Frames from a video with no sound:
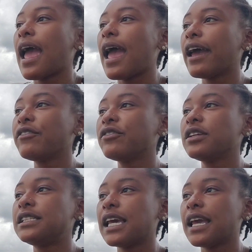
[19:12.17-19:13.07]

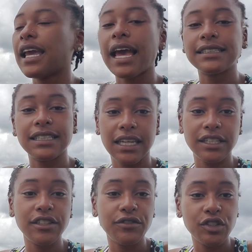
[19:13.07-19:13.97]
every day as an
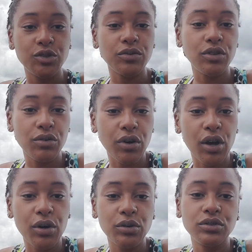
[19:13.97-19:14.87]
individual
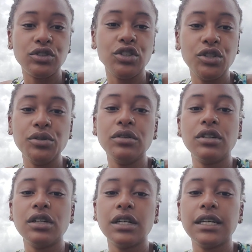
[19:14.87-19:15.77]
grow so you
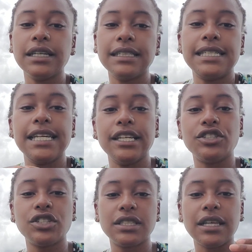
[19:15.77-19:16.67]
could
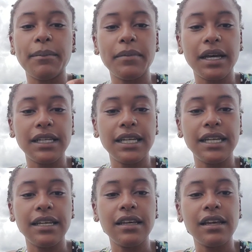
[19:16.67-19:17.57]
teach
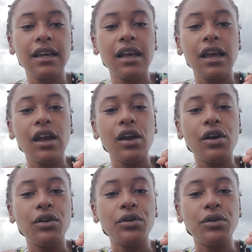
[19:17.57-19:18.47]
somebody
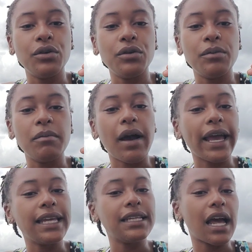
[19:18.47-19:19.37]
who
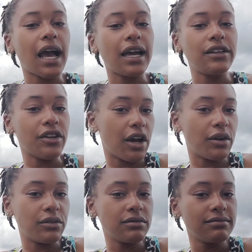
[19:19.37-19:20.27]
might not
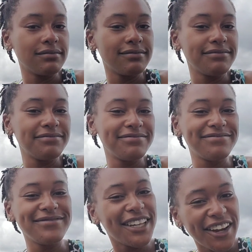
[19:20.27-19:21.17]
know?
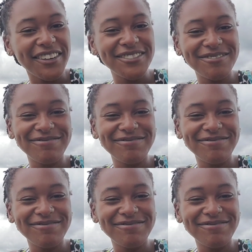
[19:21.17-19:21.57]
You know?